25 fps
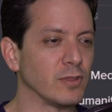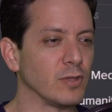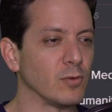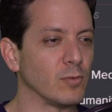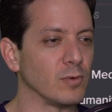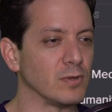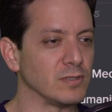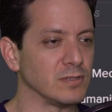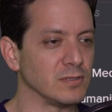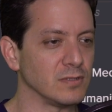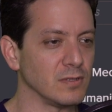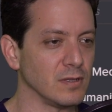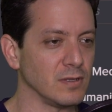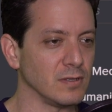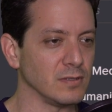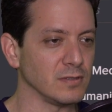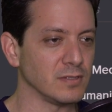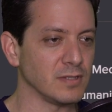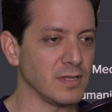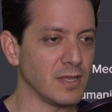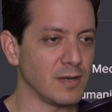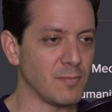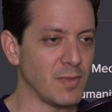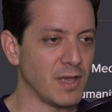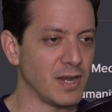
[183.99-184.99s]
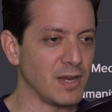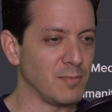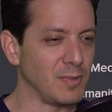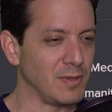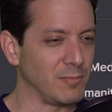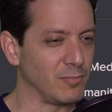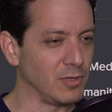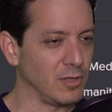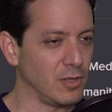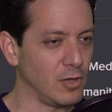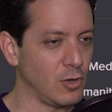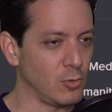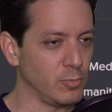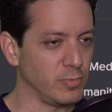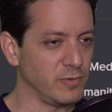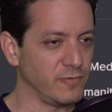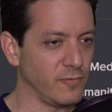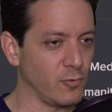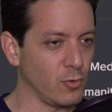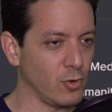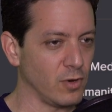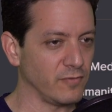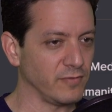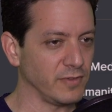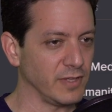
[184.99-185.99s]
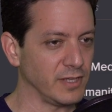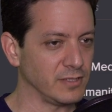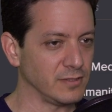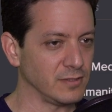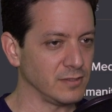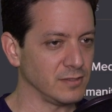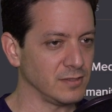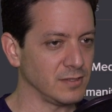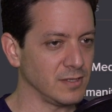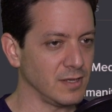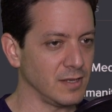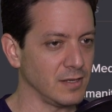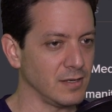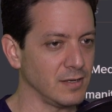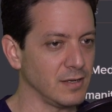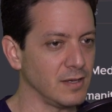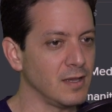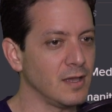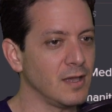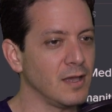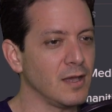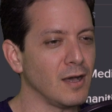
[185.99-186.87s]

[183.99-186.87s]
the results that many people hoped for, Fletcher said.